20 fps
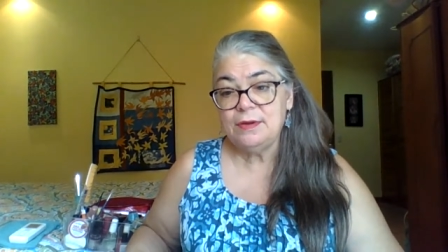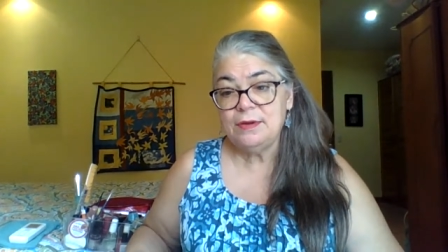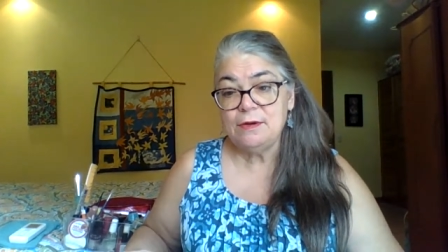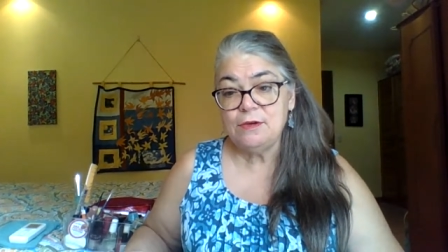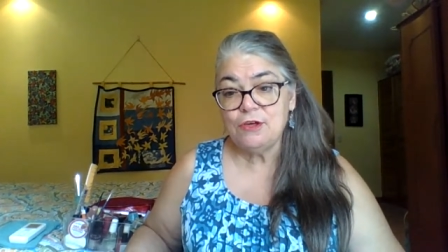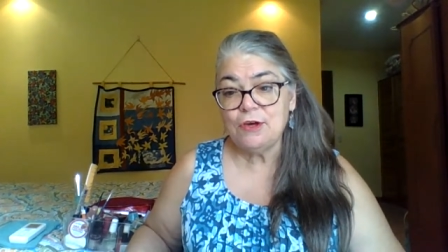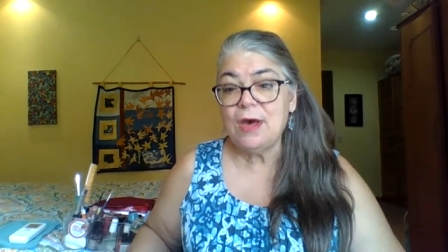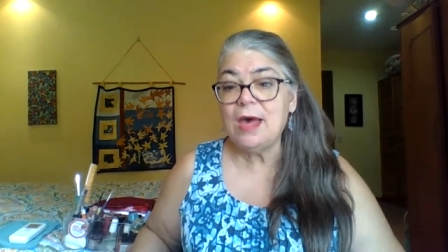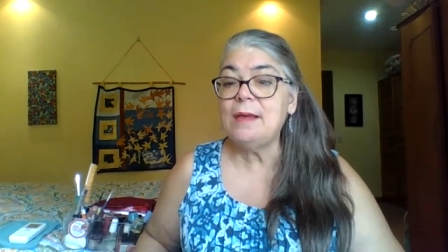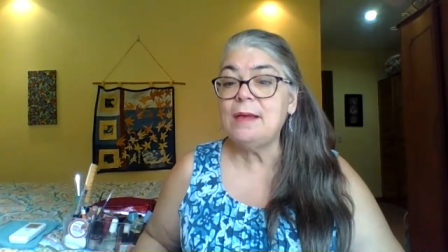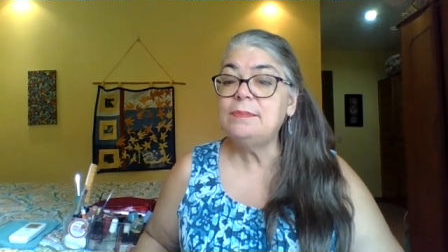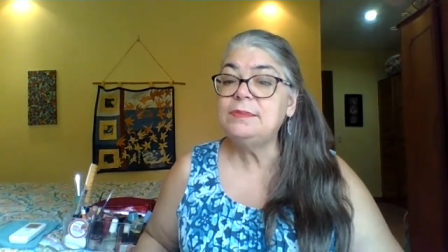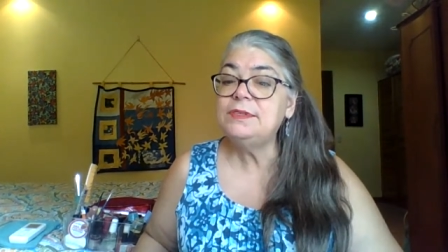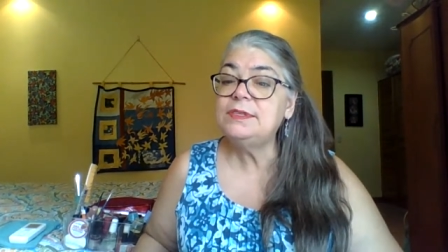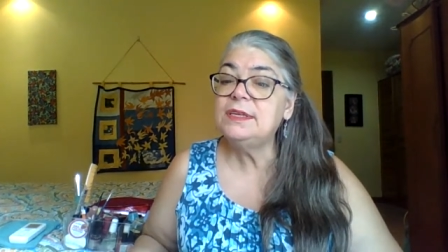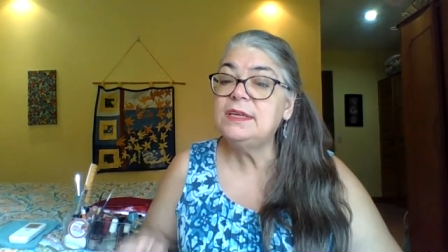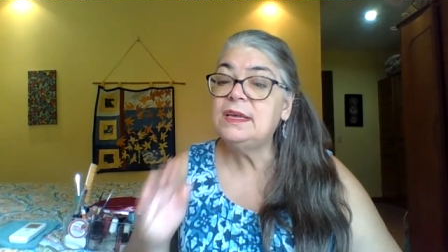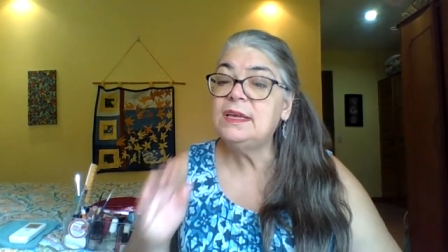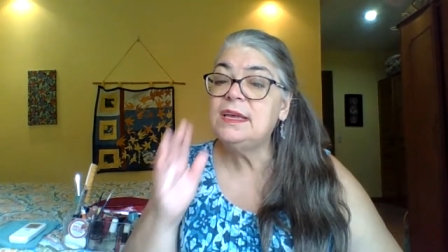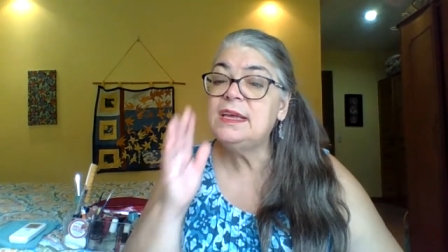their
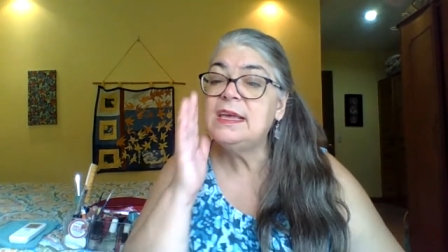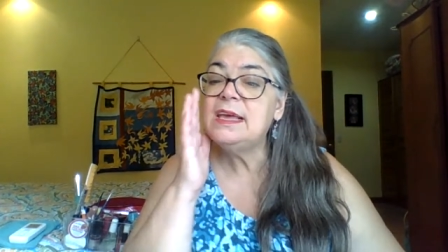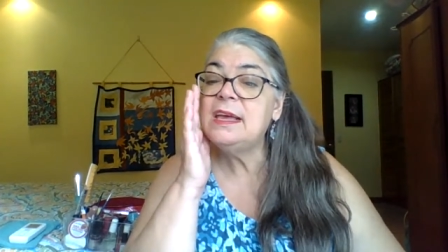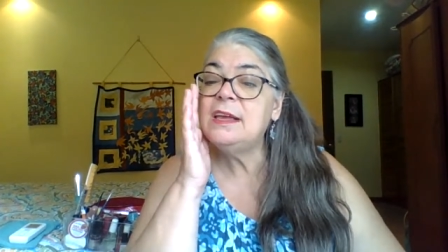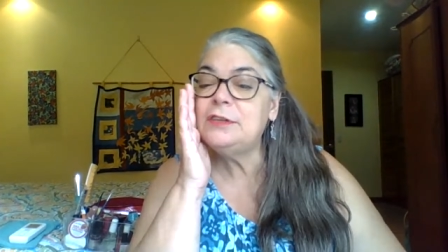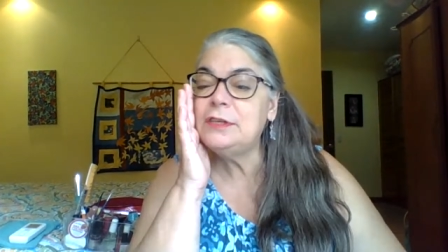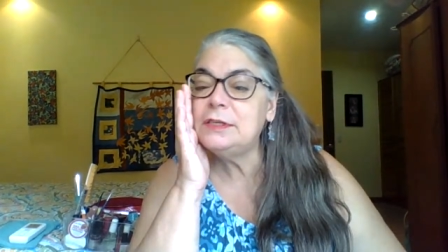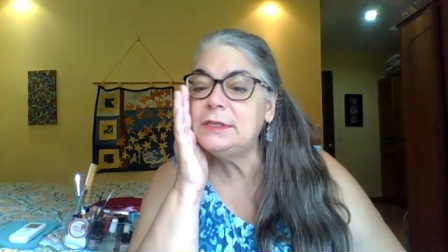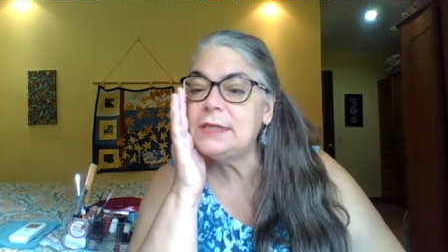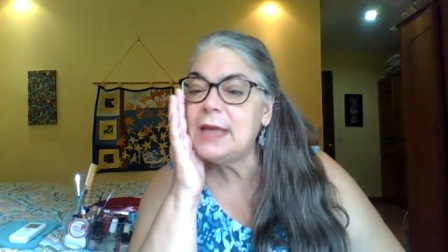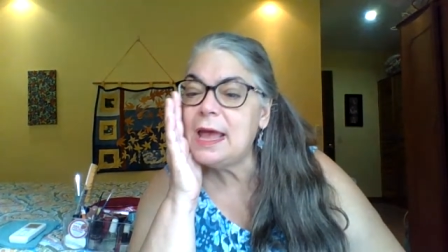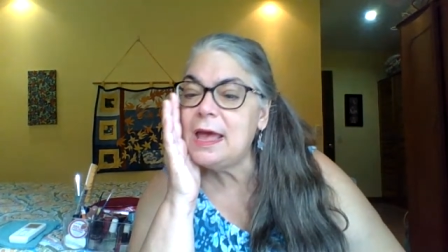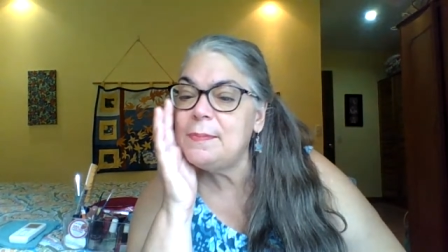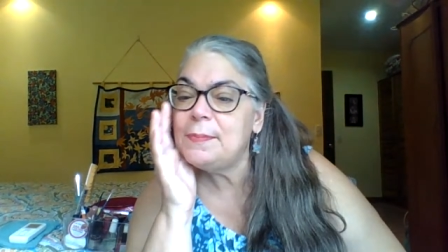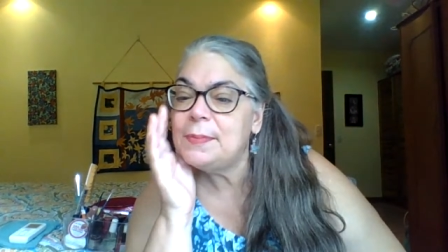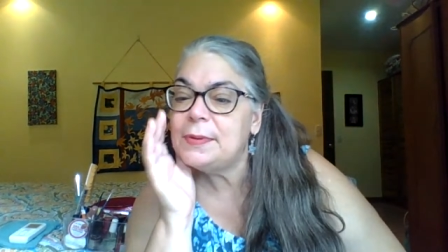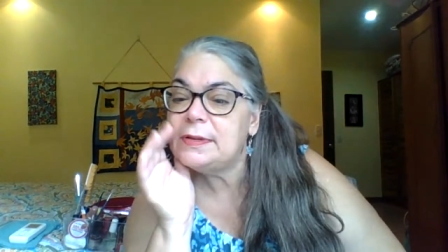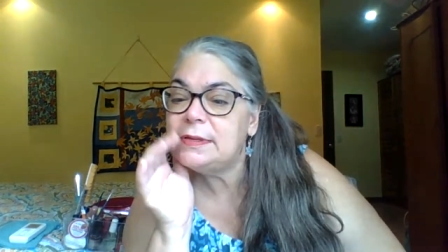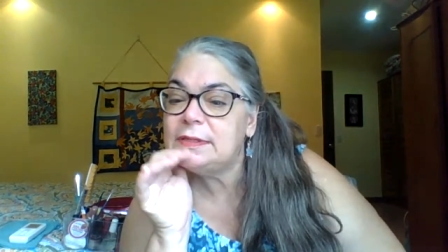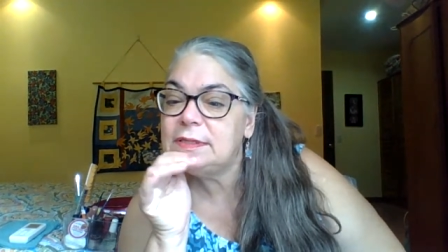jobs. It just
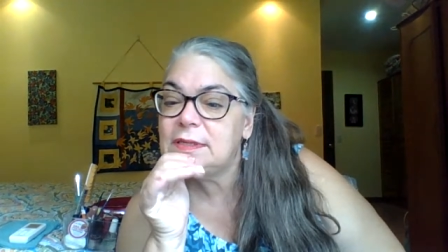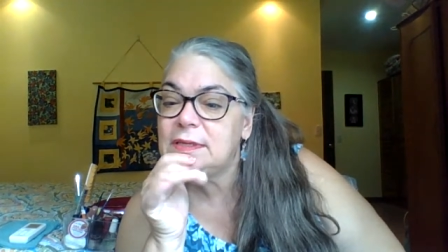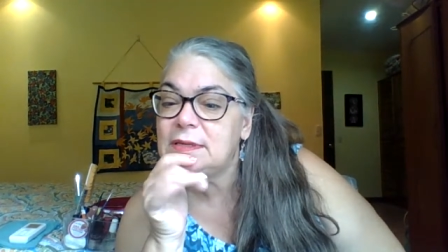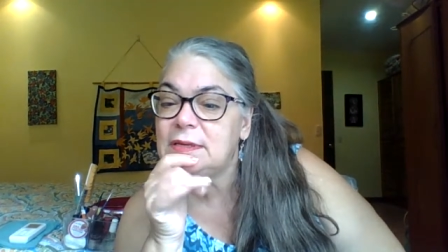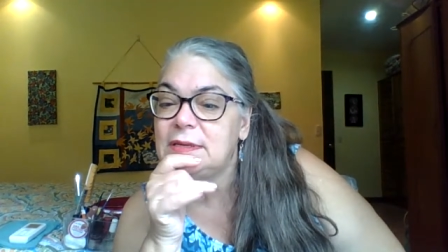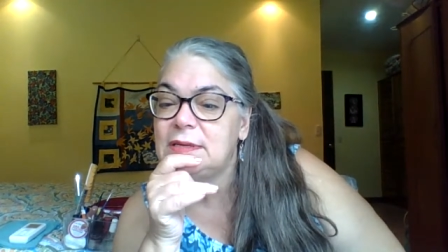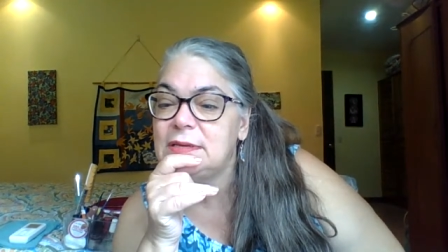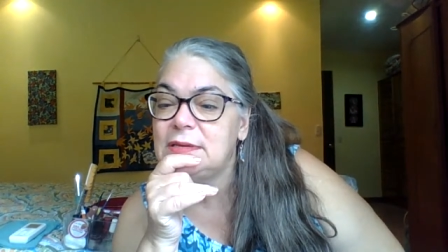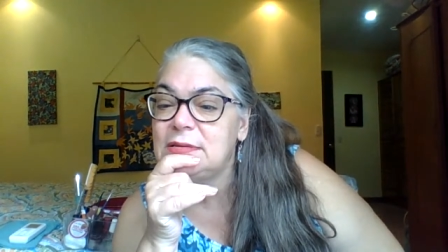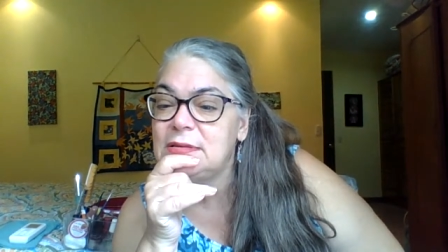happens.